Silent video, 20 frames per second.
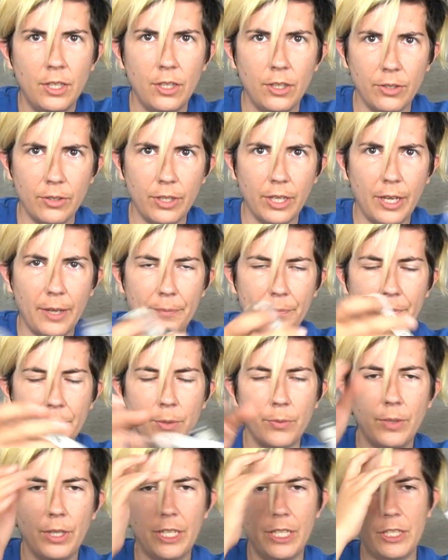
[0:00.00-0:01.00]
Okay,
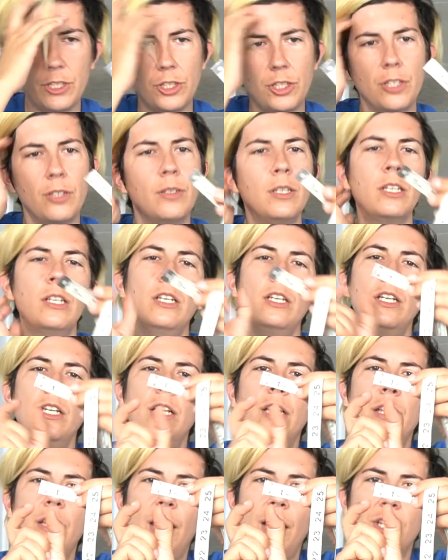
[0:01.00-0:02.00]
1 inch.
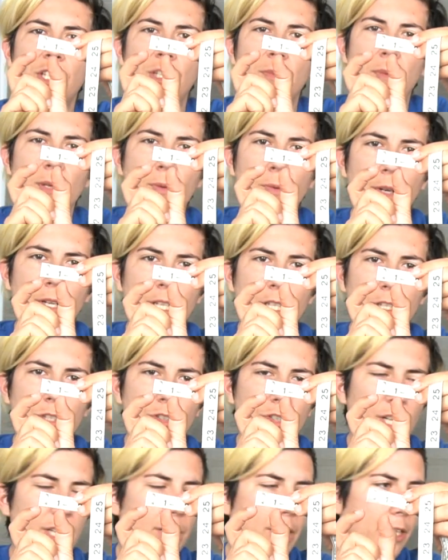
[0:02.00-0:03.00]
That should be 1 inch
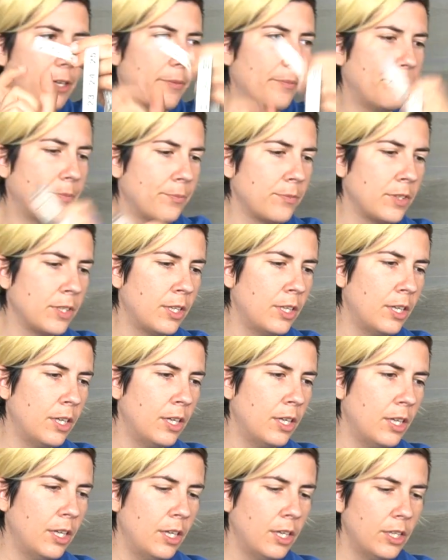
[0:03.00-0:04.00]
right there.
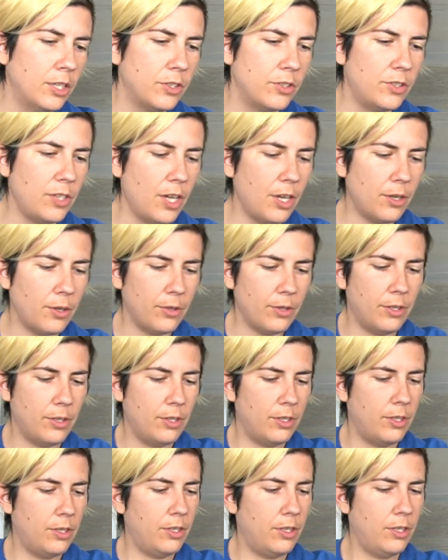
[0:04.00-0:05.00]
So
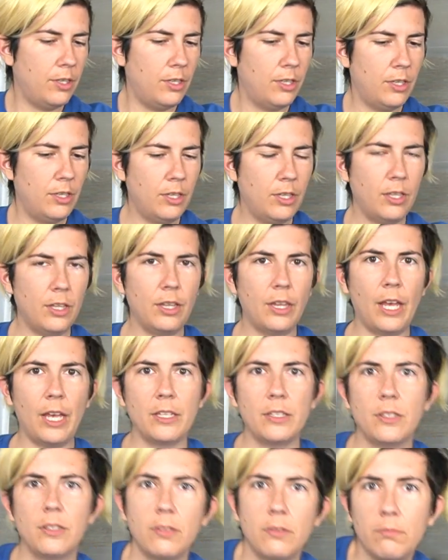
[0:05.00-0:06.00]

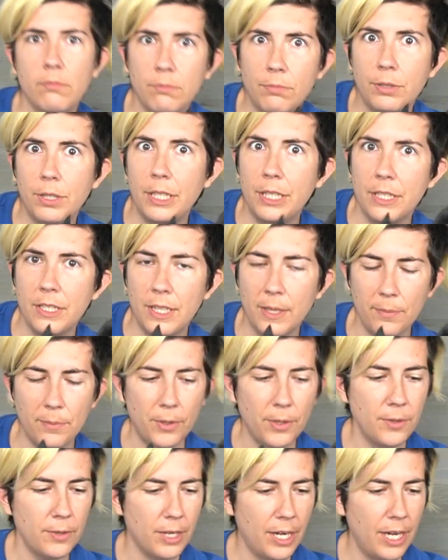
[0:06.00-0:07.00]
that's pretty
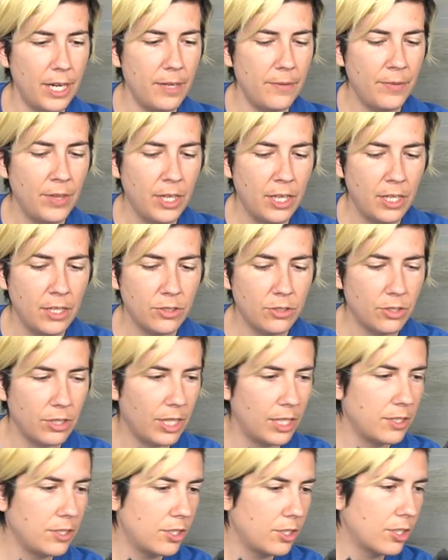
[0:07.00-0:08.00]
simple, right? So
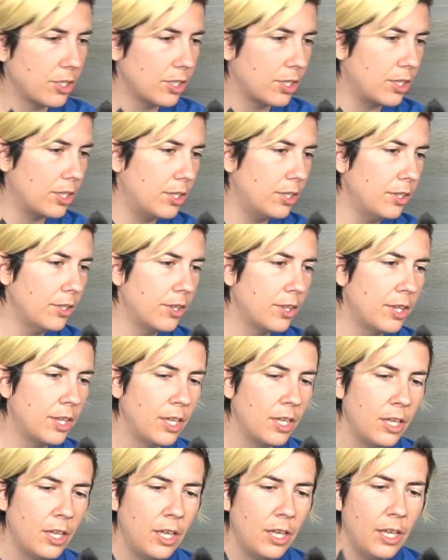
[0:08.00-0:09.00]
that's our girth.
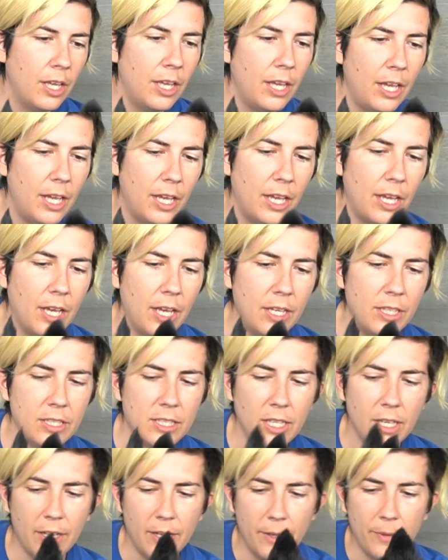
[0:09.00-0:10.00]
And
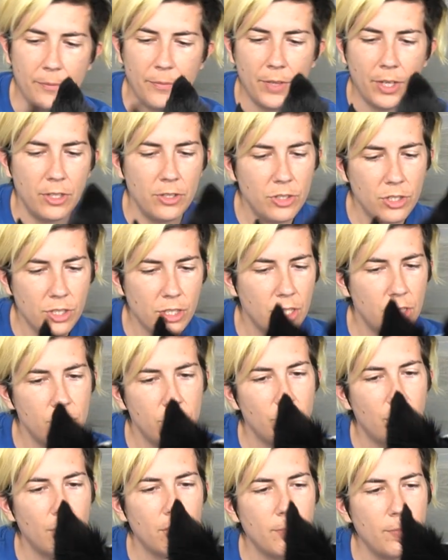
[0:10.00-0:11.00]
are you just going to
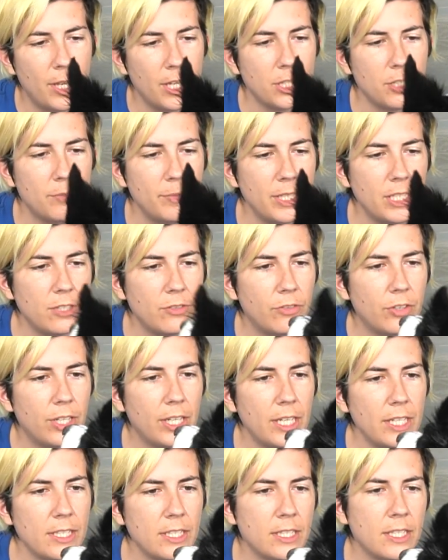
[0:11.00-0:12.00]
do all the measurements for
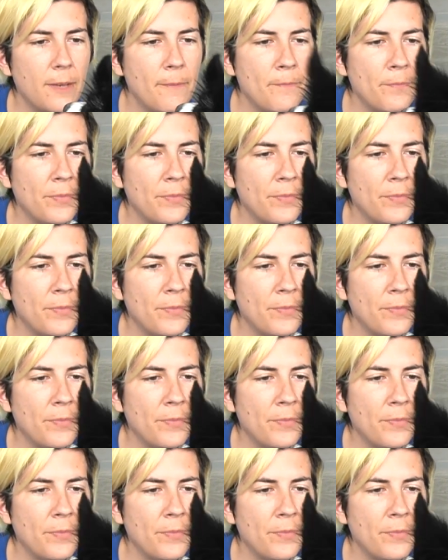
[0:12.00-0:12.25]
us?